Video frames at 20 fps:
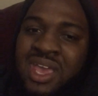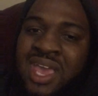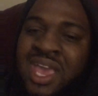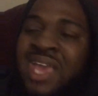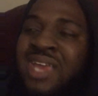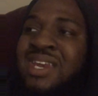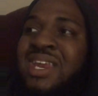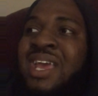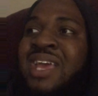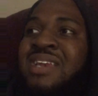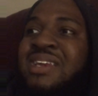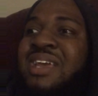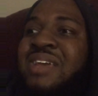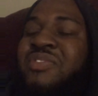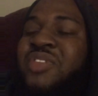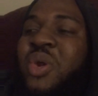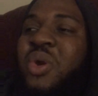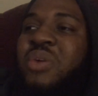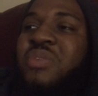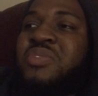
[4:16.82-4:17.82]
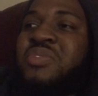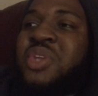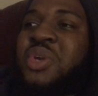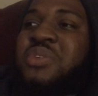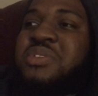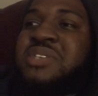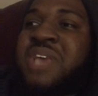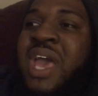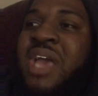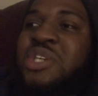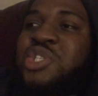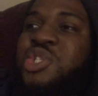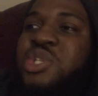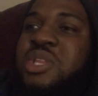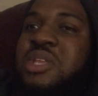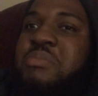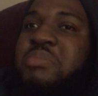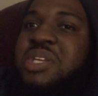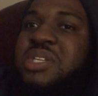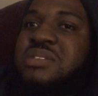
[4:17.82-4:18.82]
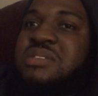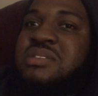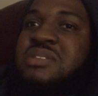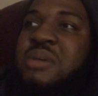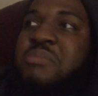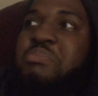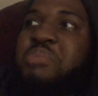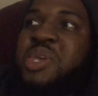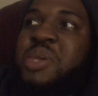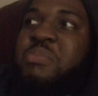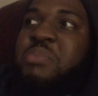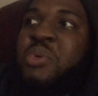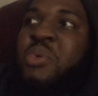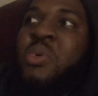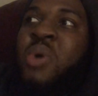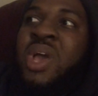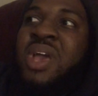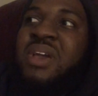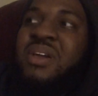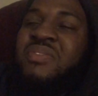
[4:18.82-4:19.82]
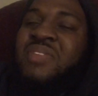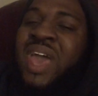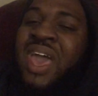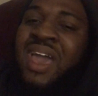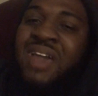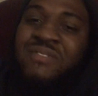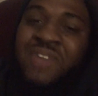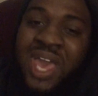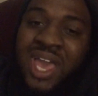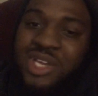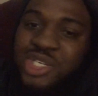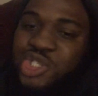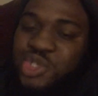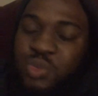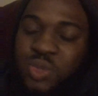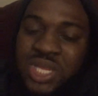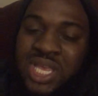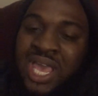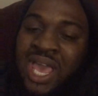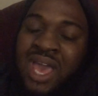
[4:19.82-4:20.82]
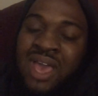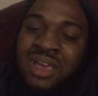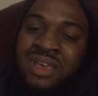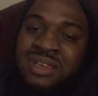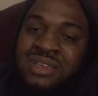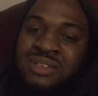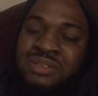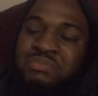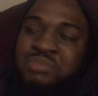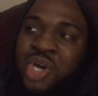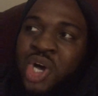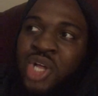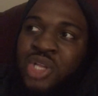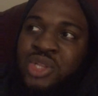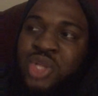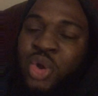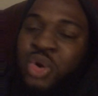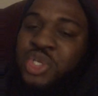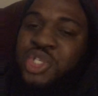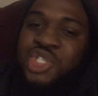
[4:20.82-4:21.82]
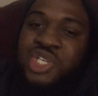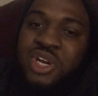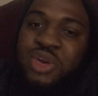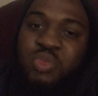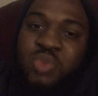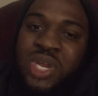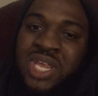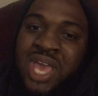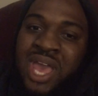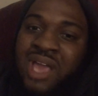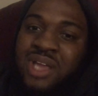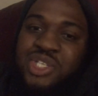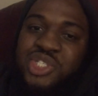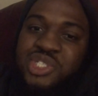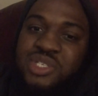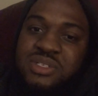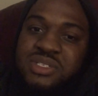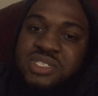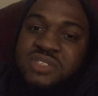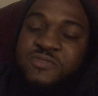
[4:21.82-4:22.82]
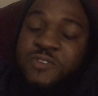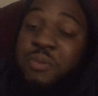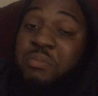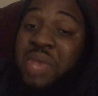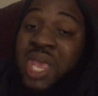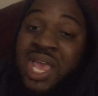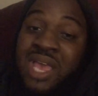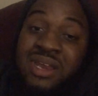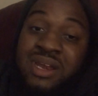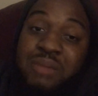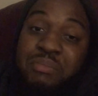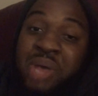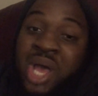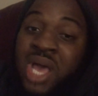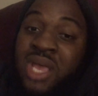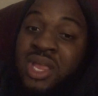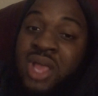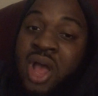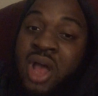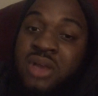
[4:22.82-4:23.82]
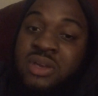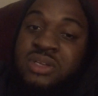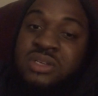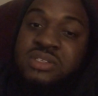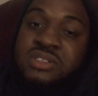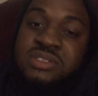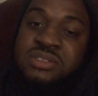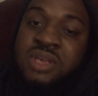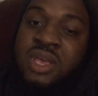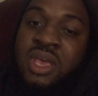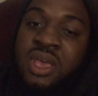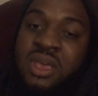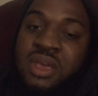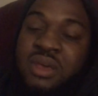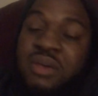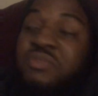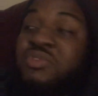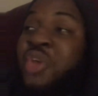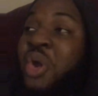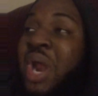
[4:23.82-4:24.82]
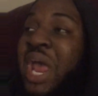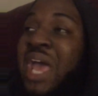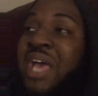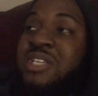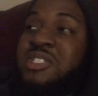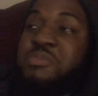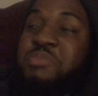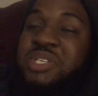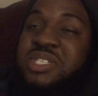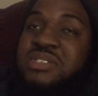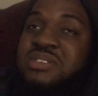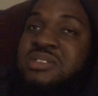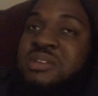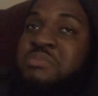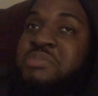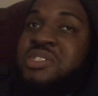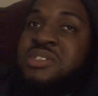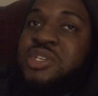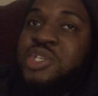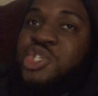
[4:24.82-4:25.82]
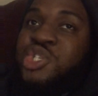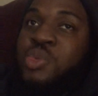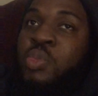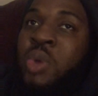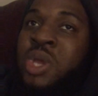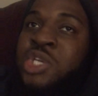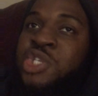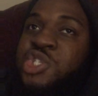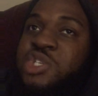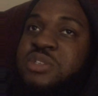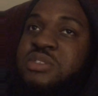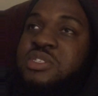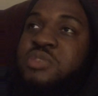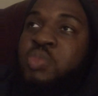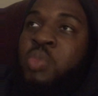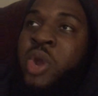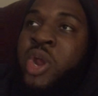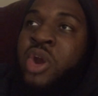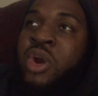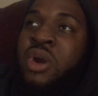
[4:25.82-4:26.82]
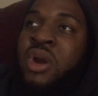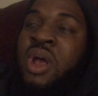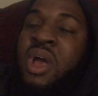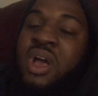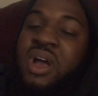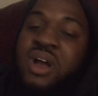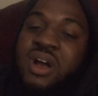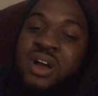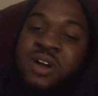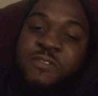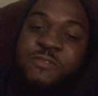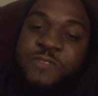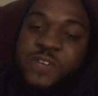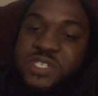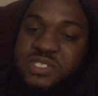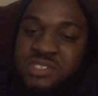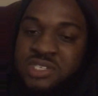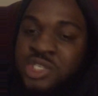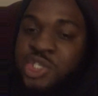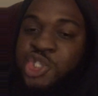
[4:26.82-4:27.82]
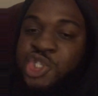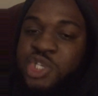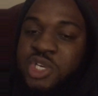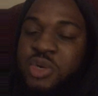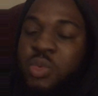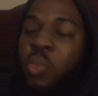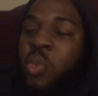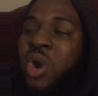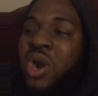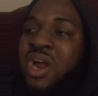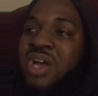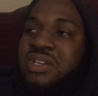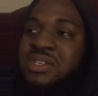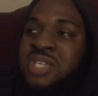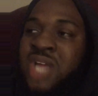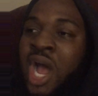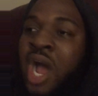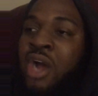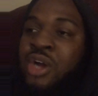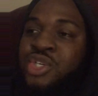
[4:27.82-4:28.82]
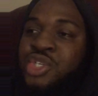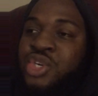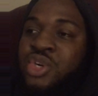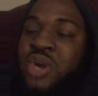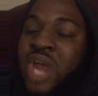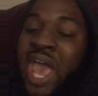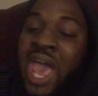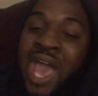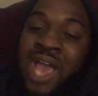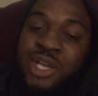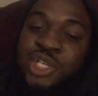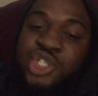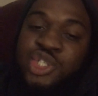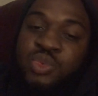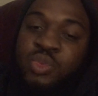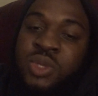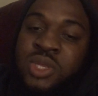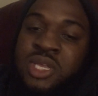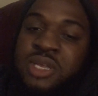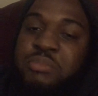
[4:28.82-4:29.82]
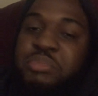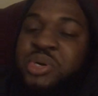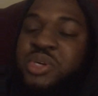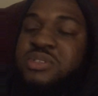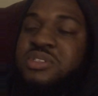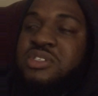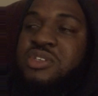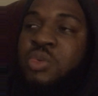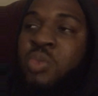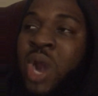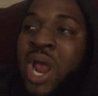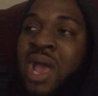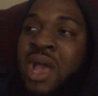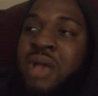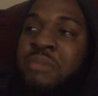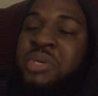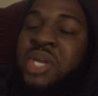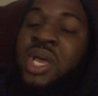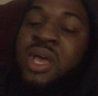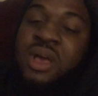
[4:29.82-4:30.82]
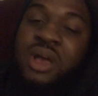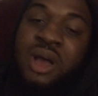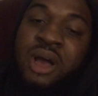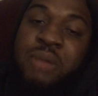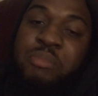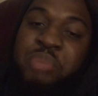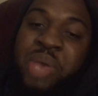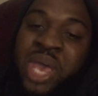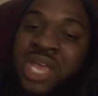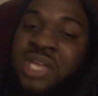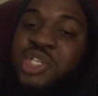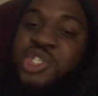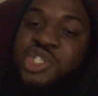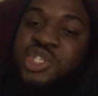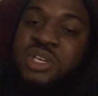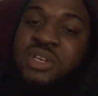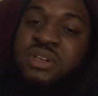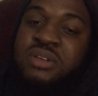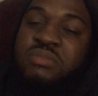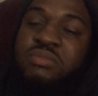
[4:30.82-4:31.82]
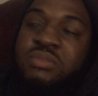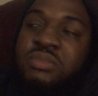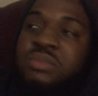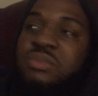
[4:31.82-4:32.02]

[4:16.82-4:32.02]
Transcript: And there's actually been some people that have actually had allergic reactions from antibiotics. There has been some situations where a physician, where a doctor actually prescribed a patient,